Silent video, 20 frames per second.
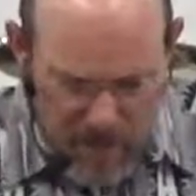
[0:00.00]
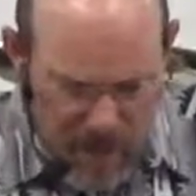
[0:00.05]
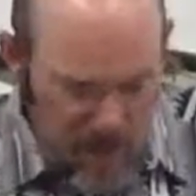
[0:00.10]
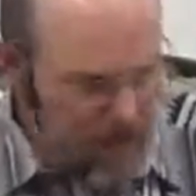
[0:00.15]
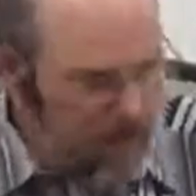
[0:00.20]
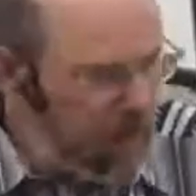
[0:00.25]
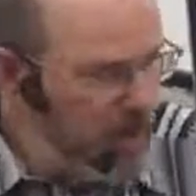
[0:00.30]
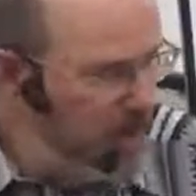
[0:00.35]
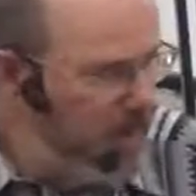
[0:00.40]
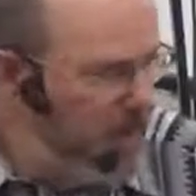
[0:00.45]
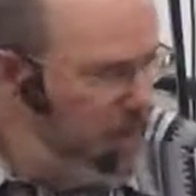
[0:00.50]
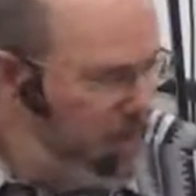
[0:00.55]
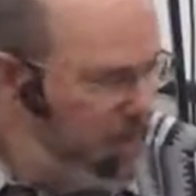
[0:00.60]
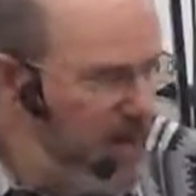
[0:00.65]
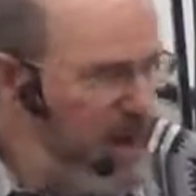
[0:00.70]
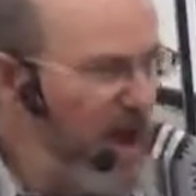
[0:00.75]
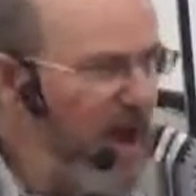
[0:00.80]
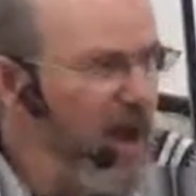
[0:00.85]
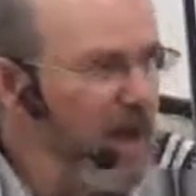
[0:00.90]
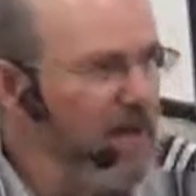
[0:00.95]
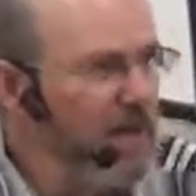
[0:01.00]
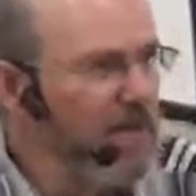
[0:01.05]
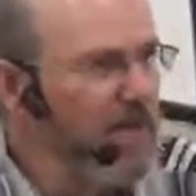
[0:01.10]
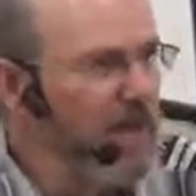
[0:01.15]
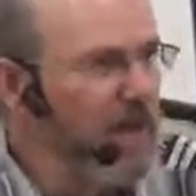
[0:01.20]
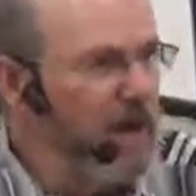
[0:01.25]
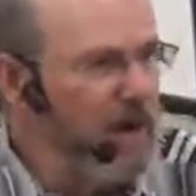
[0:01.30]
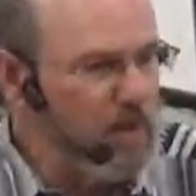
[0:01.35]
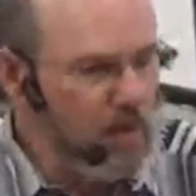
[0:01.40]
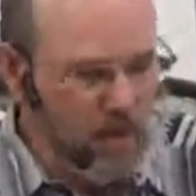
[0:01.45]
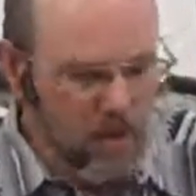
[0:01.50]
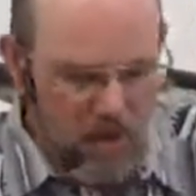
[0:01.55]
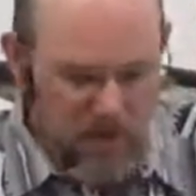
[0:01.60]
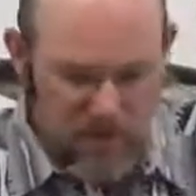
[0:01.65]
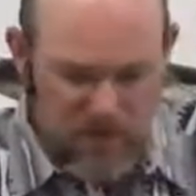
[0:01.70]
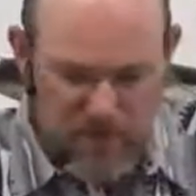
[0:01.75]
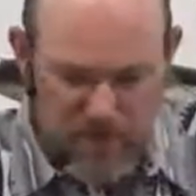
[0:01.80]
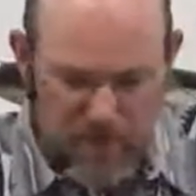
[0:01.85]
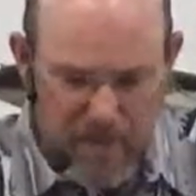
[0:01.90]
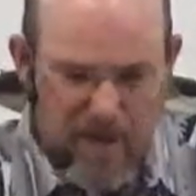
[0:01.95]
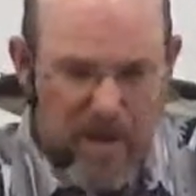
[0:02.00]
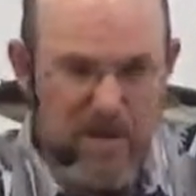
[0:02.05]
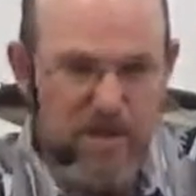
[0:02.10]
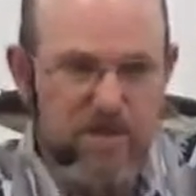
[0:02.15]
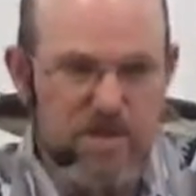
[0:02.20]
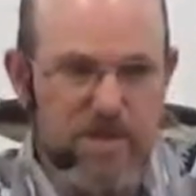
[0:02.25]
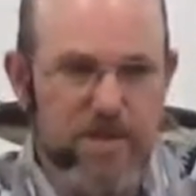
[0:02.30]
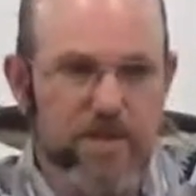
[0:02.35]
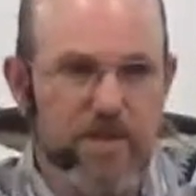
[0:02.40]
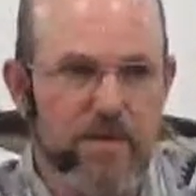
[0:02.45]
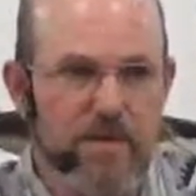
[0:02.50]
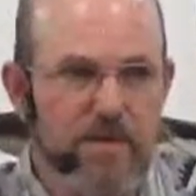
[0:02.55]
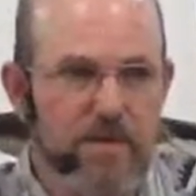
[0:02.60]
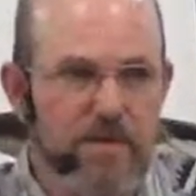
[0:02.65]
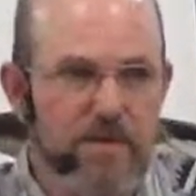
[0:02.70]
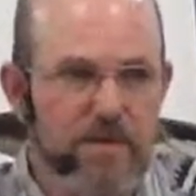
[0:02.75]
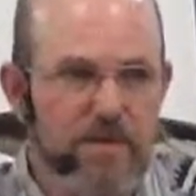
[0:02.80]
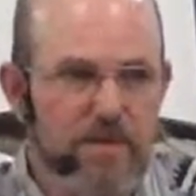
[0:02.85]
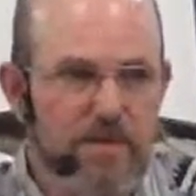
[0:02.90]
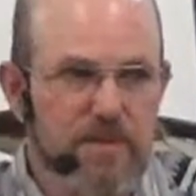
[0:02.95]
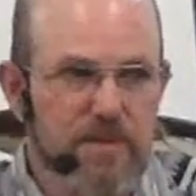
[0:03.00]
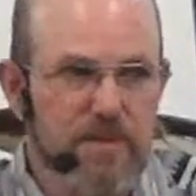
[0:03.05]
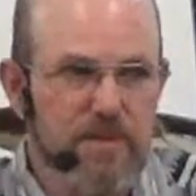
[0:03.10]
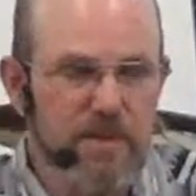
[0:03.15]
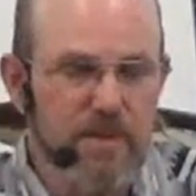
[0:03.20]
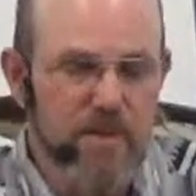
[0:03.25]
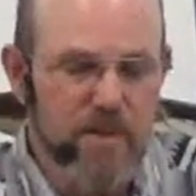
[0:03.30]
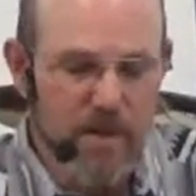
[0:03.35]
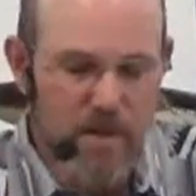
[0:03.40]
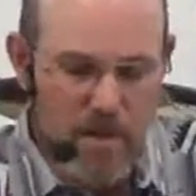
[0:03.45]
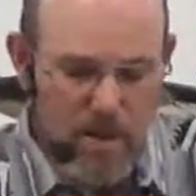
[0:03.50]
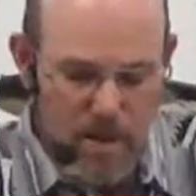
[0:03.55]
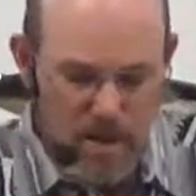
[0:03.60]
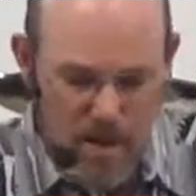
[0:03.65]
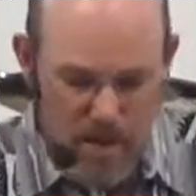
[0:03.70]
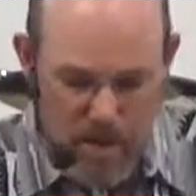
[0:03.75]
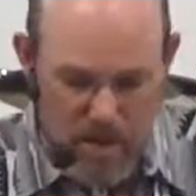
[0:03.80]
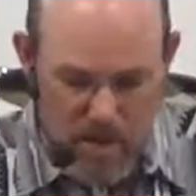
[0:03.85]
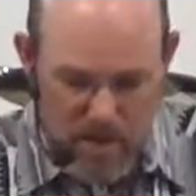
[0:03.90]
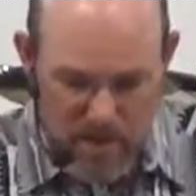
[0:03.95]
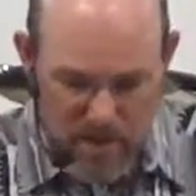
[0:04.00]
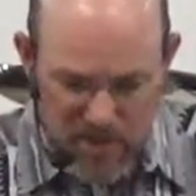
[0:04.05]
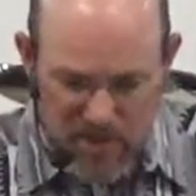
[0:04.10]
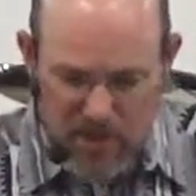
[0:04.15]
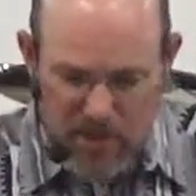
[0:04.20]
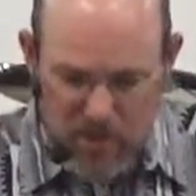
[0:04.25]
I believe you died on that cross for my sins.